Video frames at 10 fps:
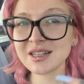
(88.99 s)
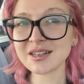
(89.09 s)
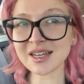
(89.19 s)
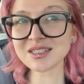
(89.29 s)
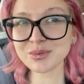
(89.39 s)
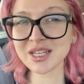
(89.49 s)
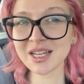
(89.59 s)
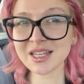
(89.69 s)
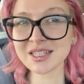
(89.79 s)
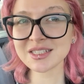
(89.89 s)
Next
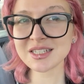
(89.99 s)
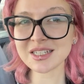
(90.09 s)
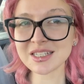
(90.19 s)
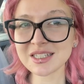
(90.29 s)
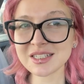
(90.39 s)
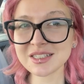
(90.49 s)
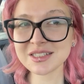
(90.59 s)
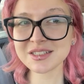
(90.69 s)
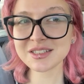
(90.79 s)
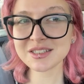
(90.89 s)
weekend
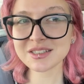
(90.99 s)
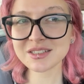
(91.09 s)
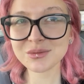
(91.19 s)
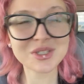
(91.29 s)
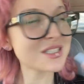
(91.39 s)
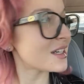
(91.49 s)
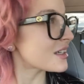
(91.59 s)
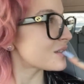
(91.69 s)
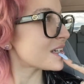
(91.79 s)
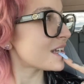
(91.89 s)
is, what's
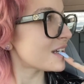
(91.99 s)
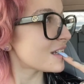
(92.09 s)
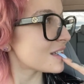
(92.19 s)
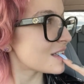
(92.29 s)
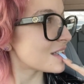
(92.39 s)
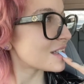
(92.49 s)
next weekend?